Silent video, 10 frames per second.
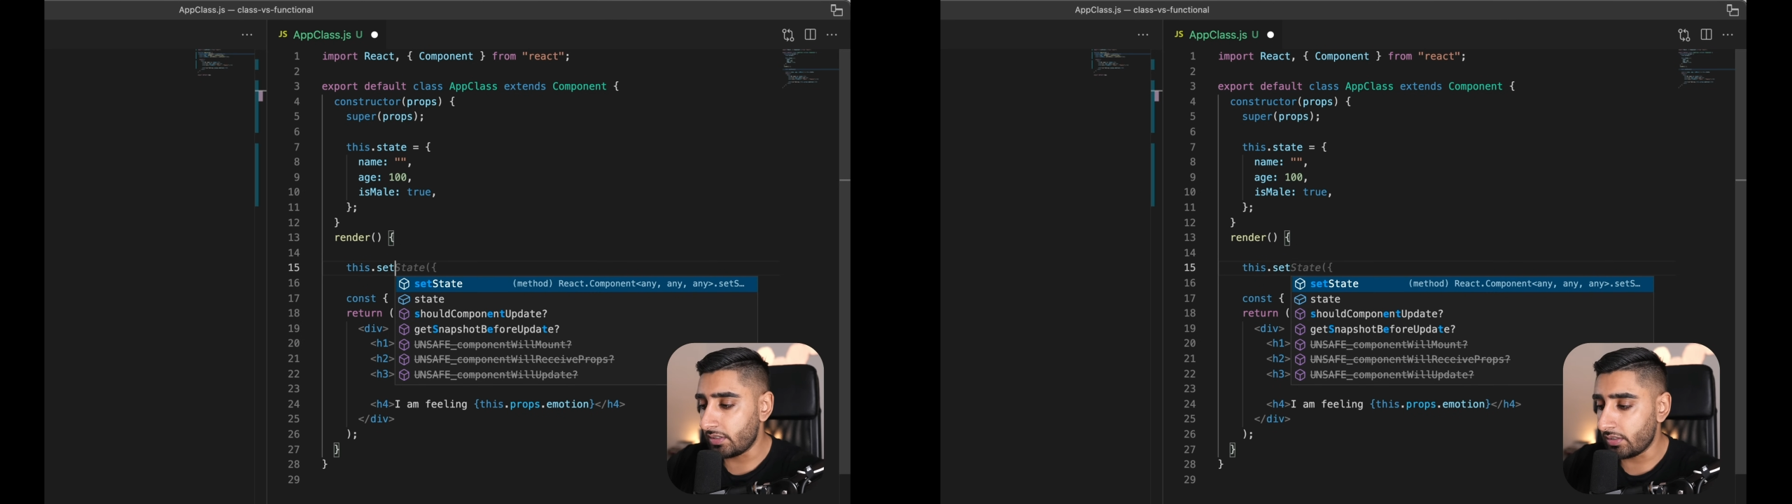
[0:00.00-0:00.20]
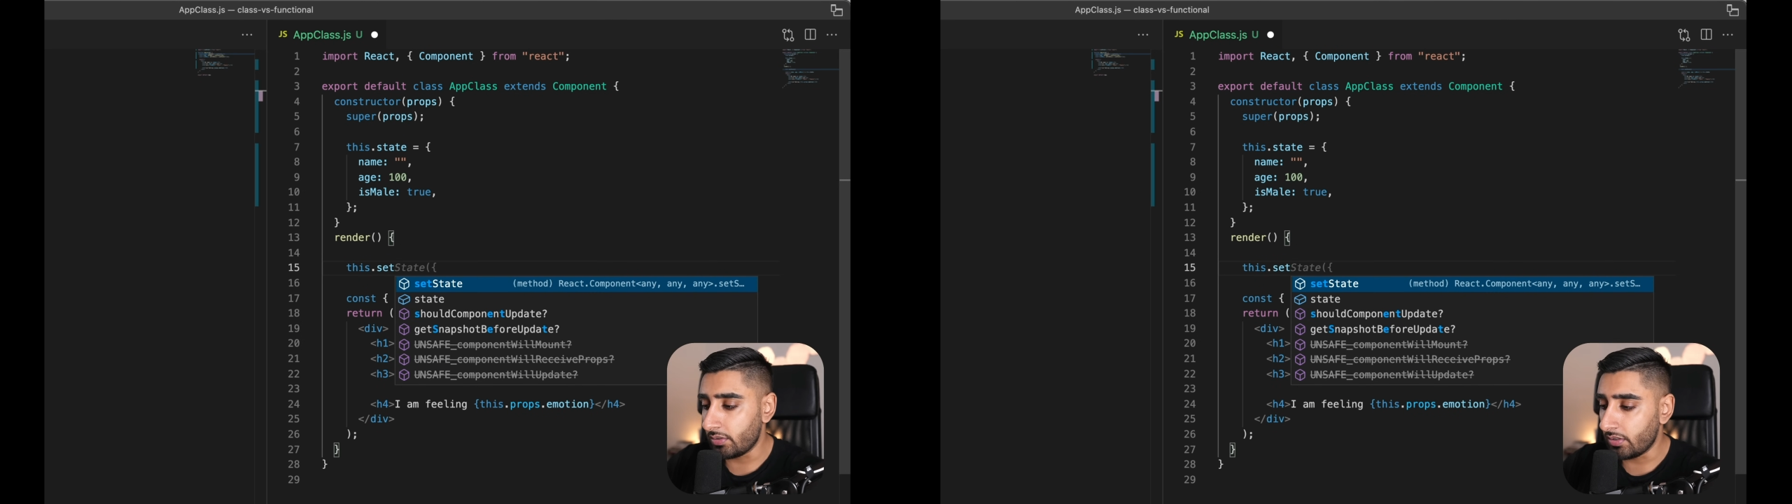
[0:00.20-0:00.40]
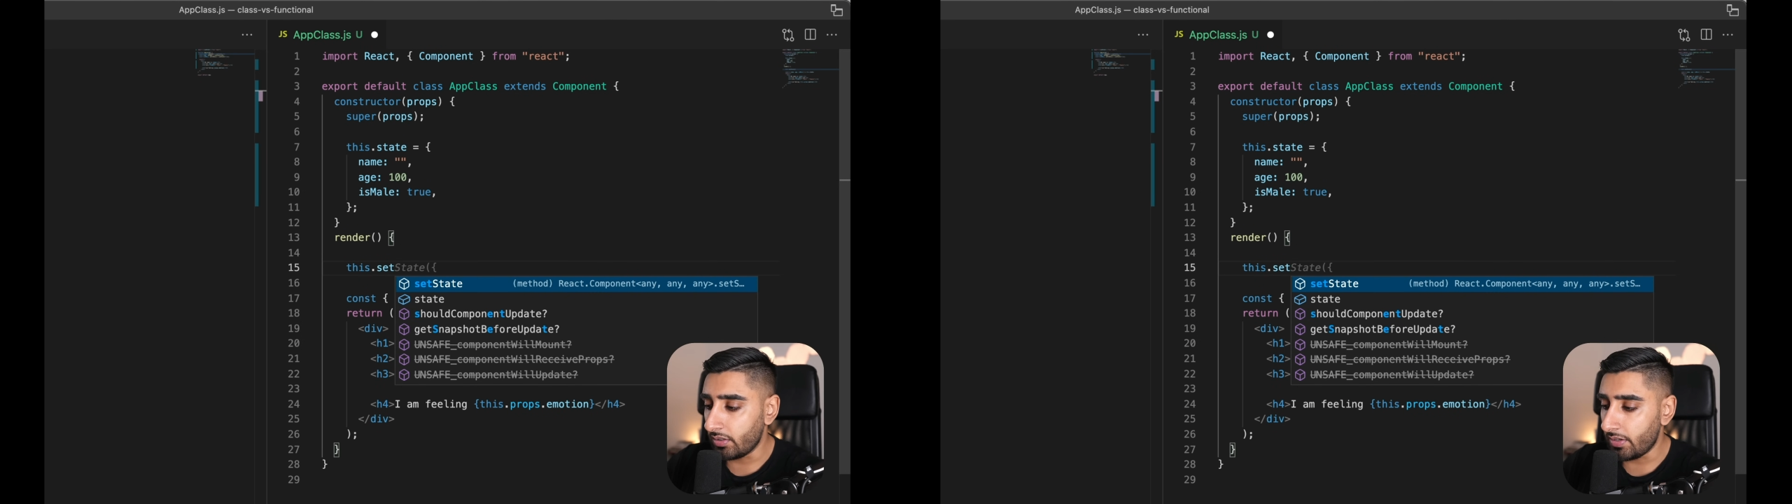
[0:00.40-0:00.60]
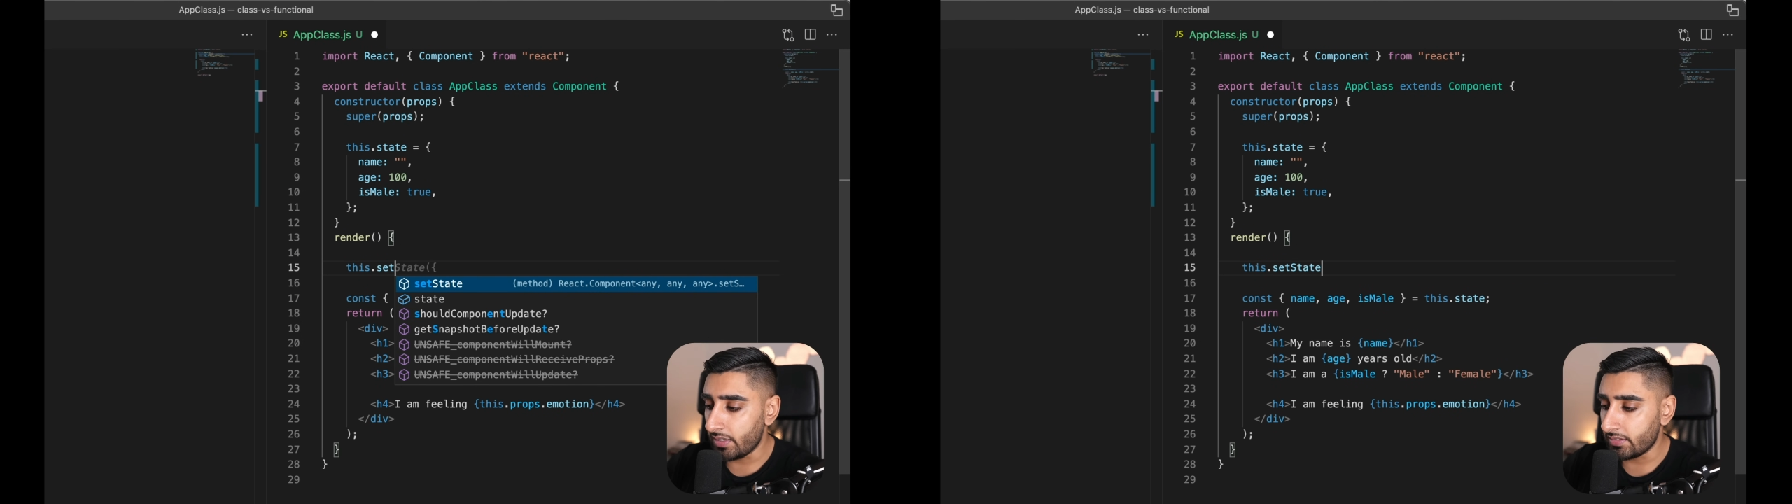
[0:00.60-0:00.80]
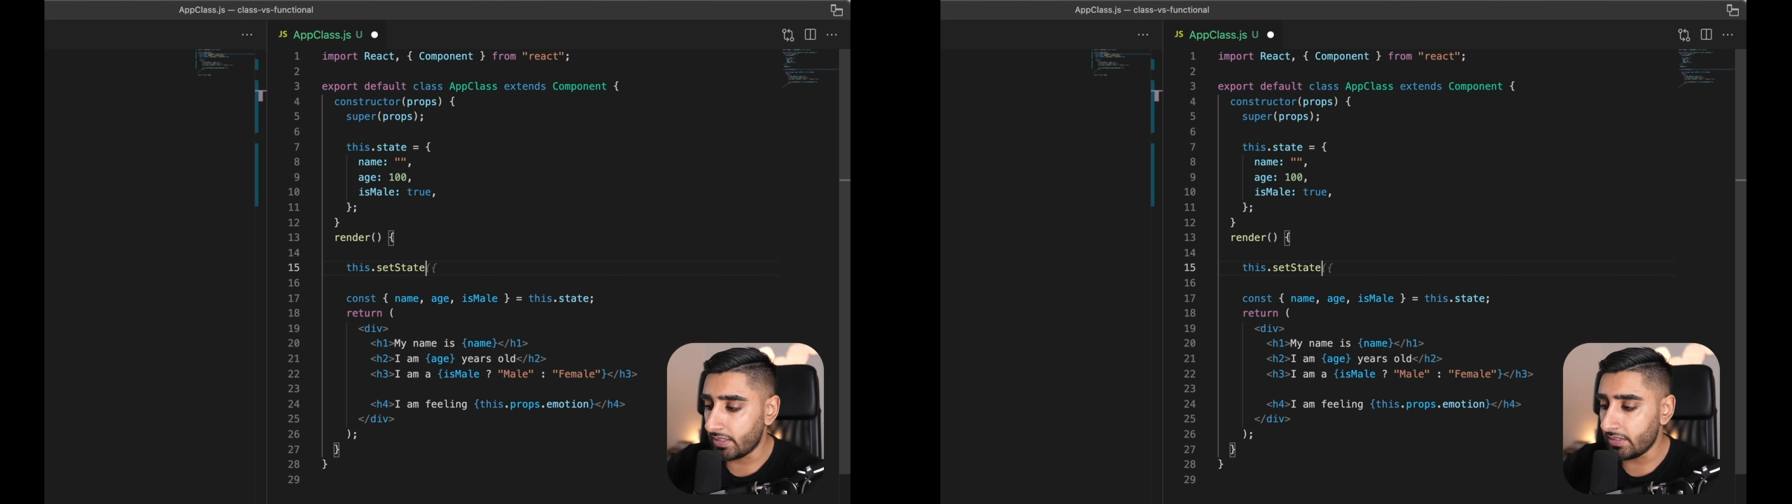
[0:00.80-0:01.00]
you can go ahead and
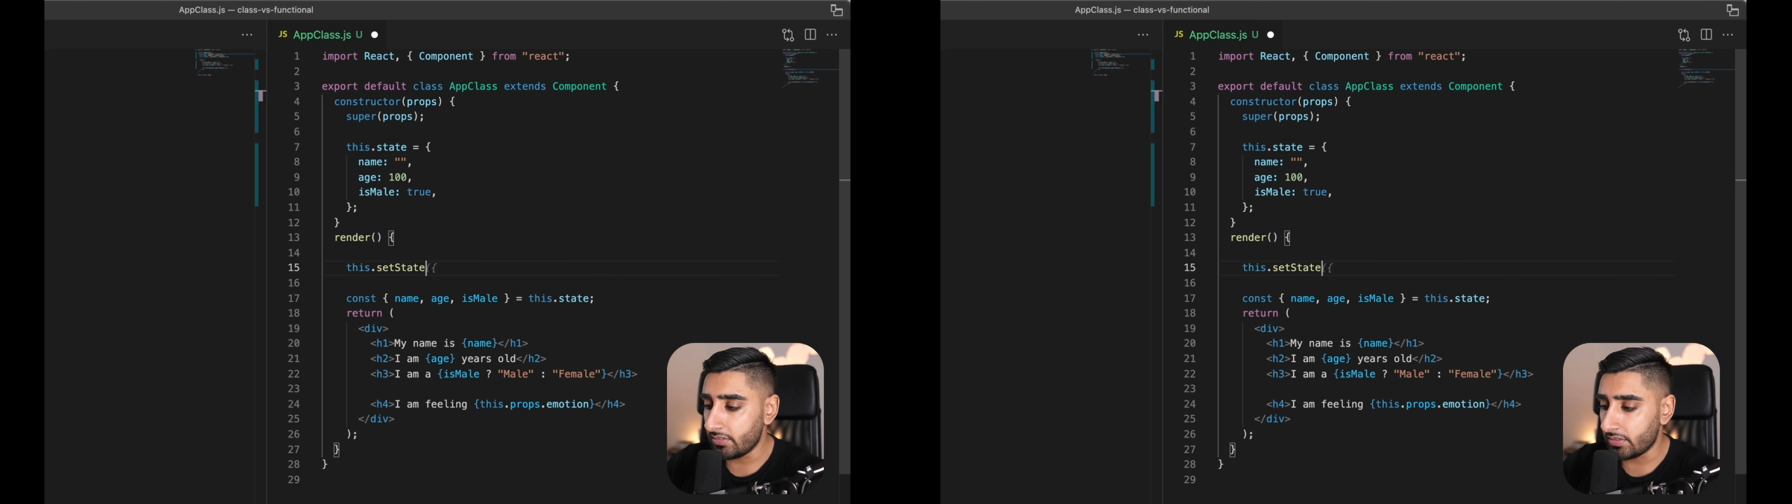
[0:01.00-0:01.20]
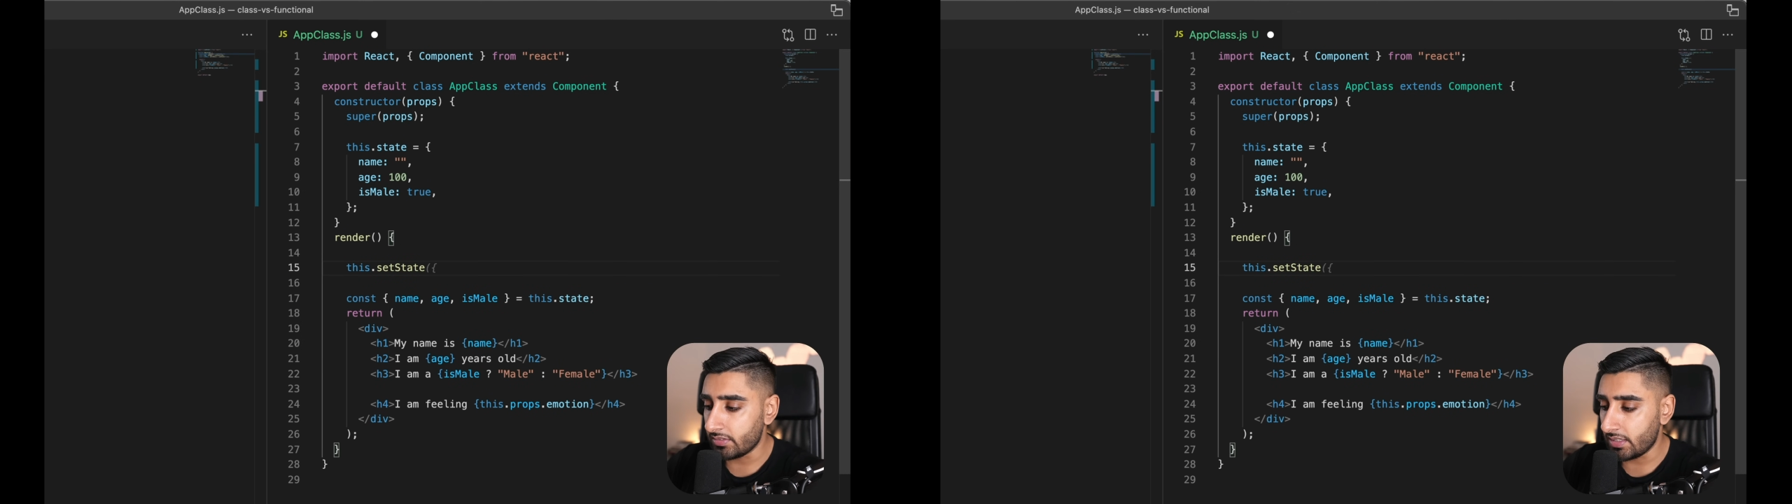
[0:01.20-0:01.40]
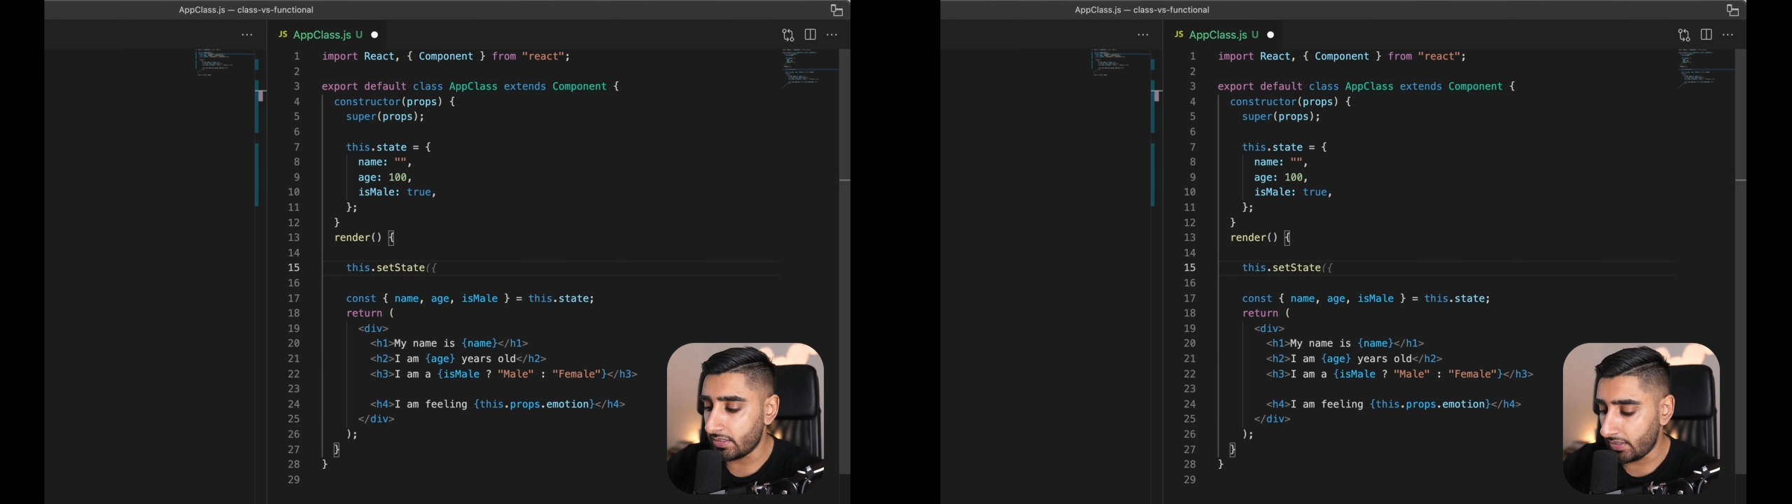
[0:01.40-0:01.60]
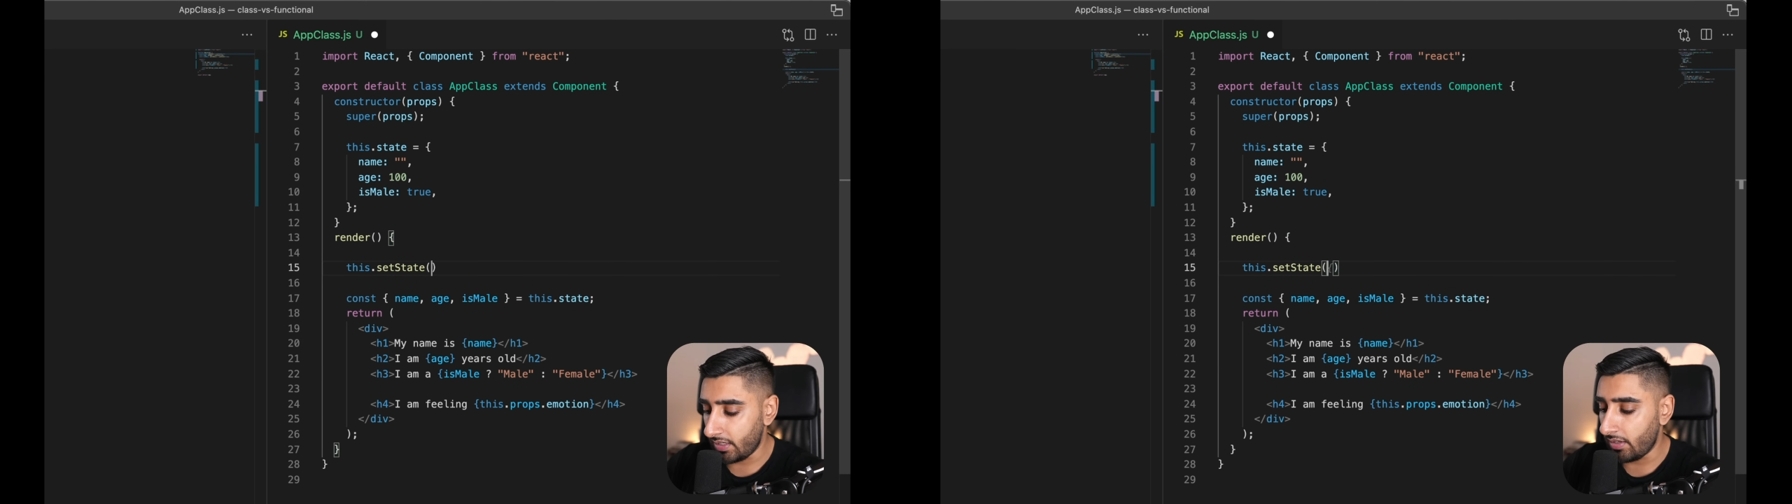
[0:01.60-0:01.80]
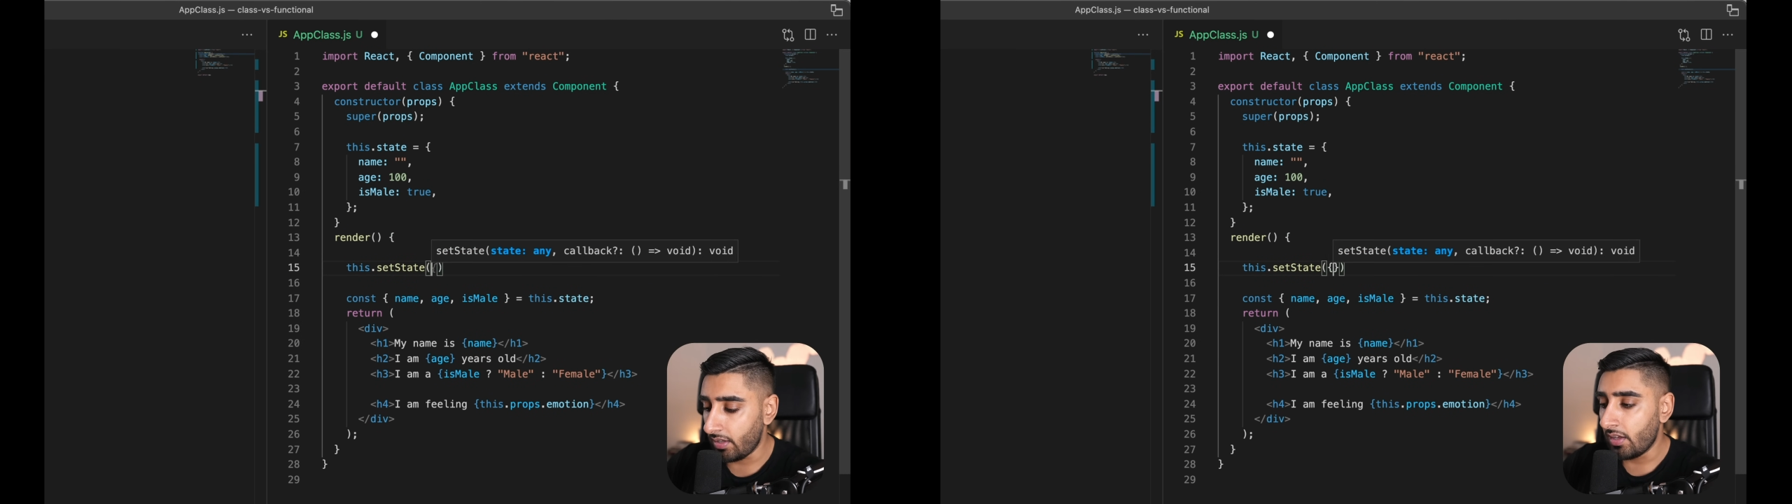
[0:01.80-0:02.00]
say this dot set state,